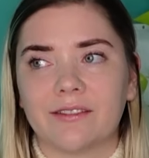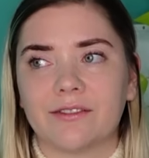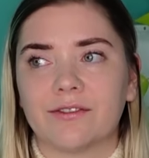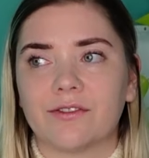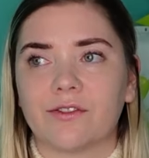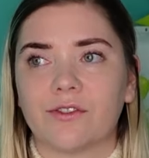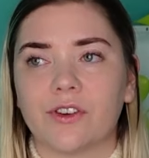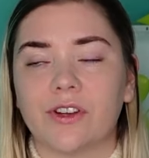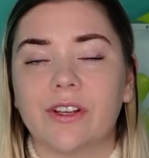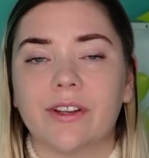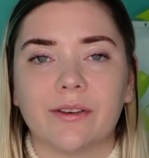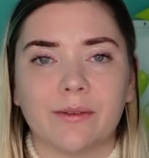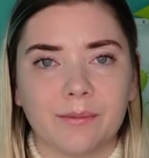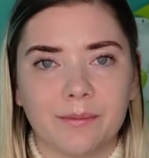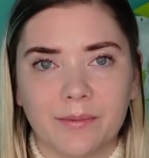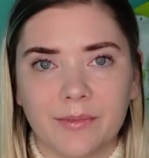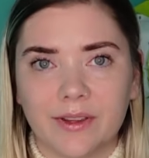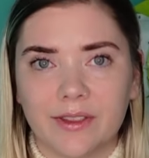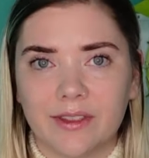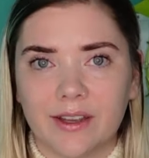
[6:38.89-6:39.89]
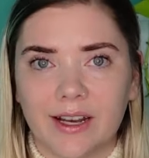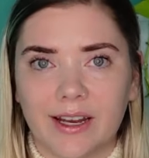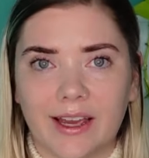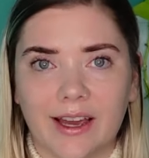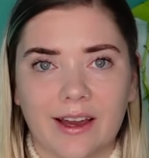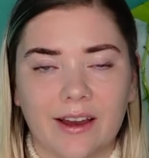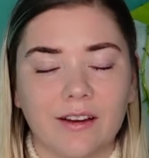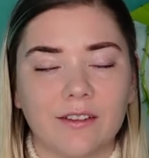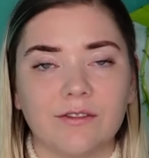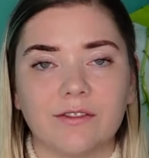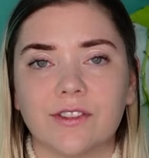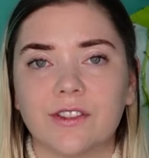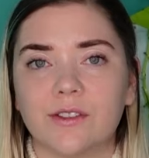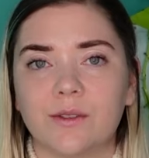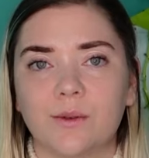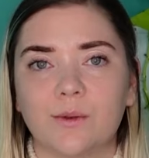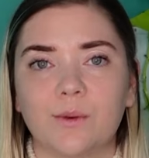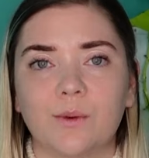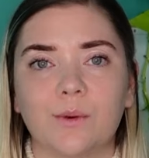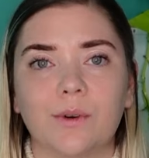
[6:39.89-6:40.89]
freedom that I have
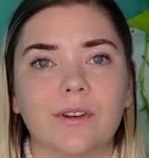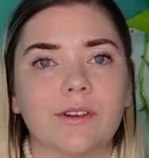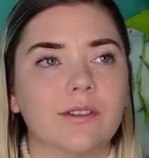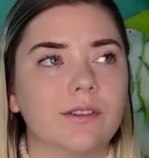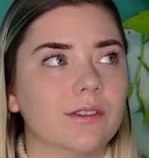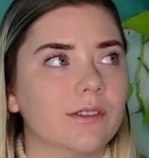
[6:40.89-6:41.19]
to